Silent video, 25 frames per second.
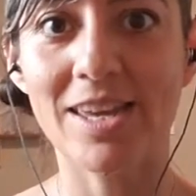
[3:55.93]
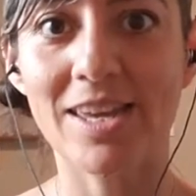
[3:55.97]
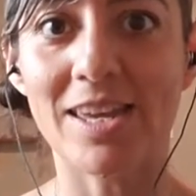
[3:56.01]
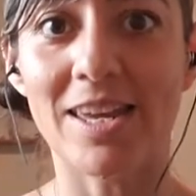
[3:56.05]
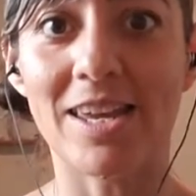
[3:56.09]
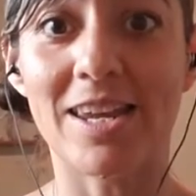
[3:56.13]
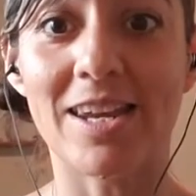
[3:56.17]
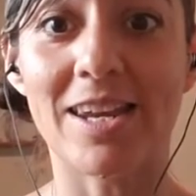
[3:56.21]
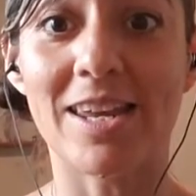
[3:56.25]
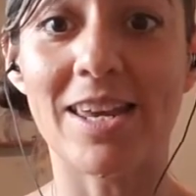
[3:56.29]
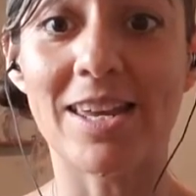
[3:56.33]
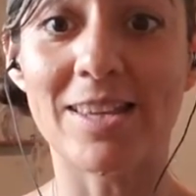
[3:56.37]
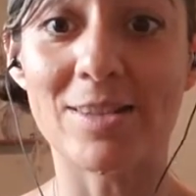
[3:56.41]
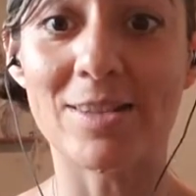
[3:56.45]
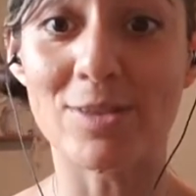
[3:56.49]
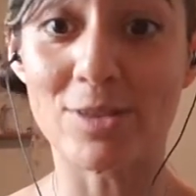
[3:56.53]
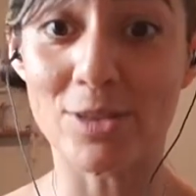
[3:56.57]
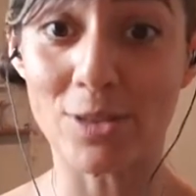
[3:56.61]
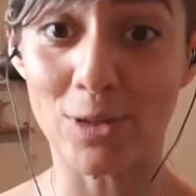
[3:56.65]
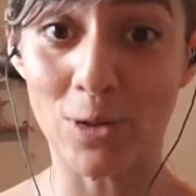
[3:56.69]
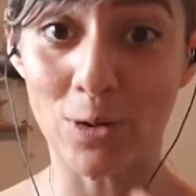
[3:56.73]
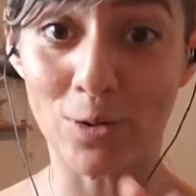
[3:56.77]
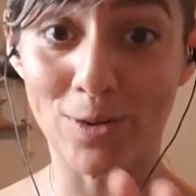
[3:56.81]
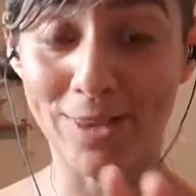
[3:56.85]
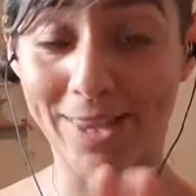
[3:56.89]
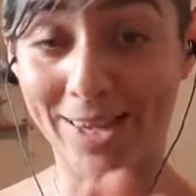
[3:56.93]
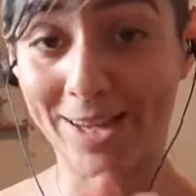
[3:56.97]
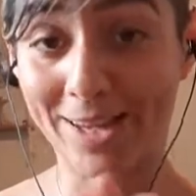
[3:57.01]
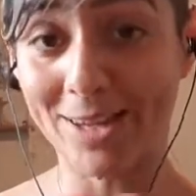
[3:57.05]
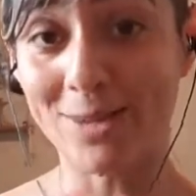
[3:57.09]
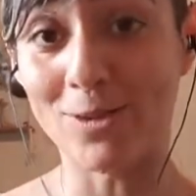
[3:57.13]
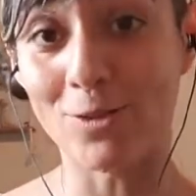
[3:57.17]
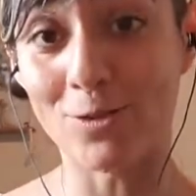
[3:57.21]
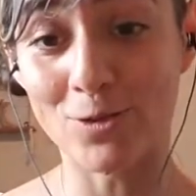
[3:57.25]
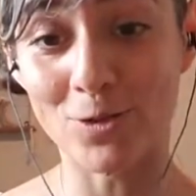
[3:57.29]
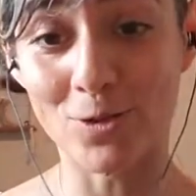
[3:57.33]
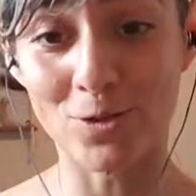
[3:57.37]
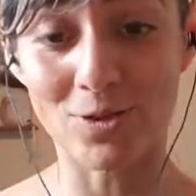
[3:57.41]
And so like,
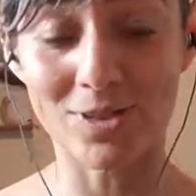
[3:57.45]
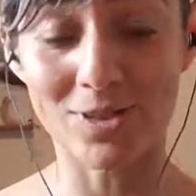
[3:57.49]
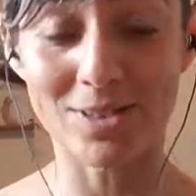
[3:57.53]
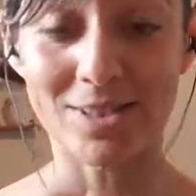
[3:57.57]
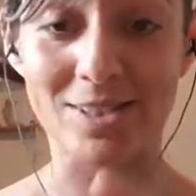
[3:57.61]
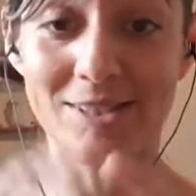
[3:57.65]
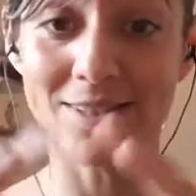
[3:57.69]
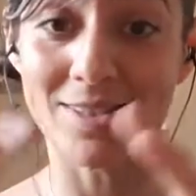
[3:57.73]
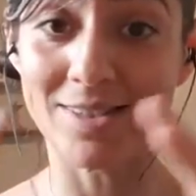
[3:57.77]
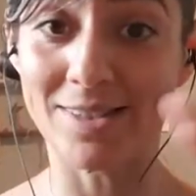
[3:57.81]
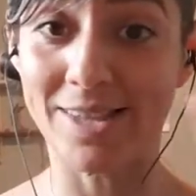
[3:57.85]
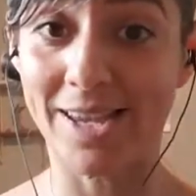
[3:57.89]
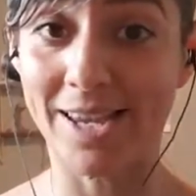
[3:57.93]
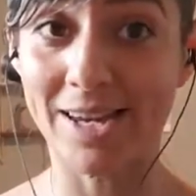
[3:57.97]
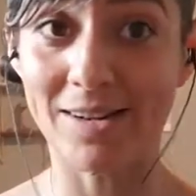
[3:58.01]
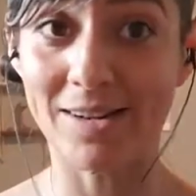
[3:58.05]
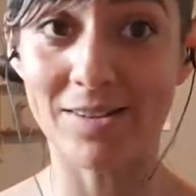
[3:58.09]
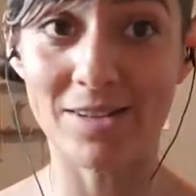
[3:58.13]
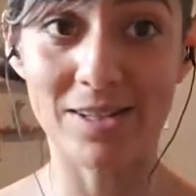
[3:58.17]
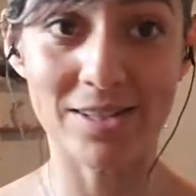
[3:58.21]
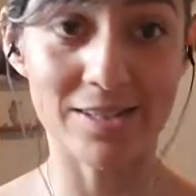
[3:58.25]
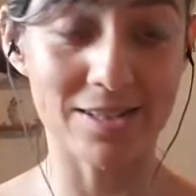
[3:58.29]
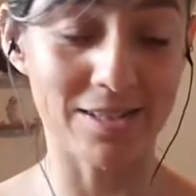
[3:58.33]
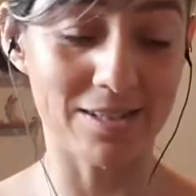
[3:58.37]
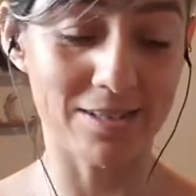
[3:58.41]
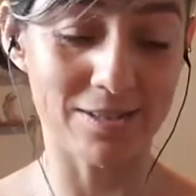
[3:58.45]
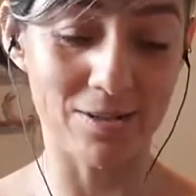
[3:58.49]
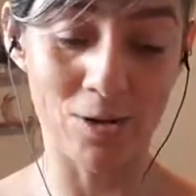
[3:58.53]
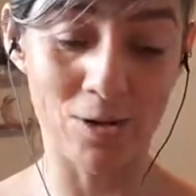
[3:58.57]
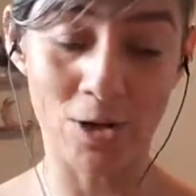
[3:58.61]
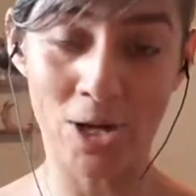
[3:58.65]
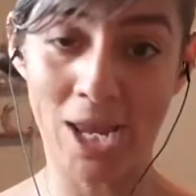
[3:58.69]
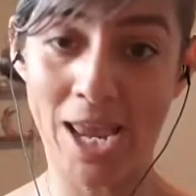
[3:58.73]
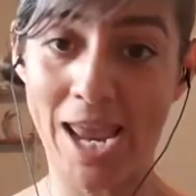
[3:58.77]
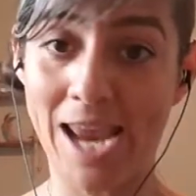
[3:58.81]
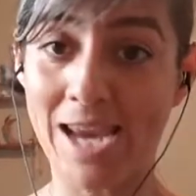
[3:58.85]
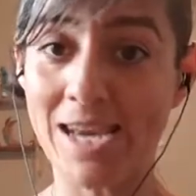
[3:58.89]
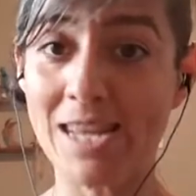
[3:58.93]
of course, this layers is
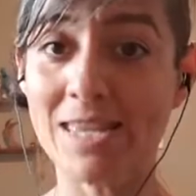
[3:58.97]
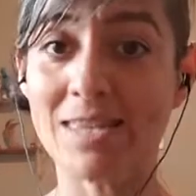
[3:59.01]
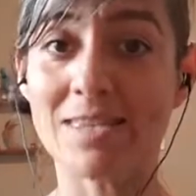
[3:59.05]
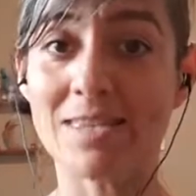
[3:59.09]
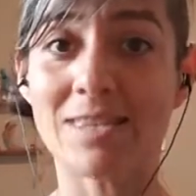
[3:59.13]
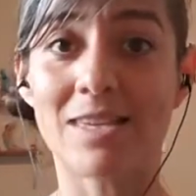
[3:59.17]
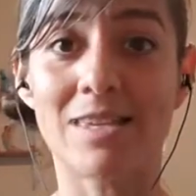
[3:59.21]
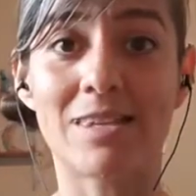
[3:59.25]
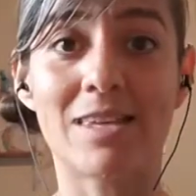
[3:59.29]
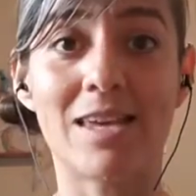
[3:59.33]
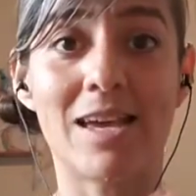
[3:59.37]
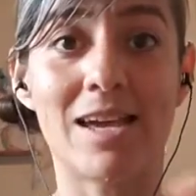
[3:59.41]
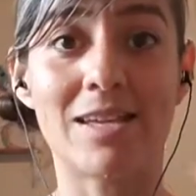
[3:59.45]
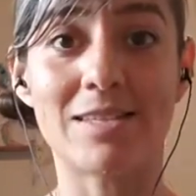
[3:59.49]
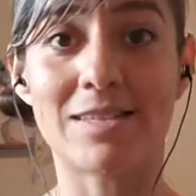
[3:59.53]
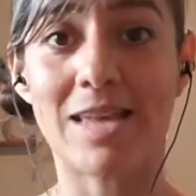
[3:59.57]
anything that has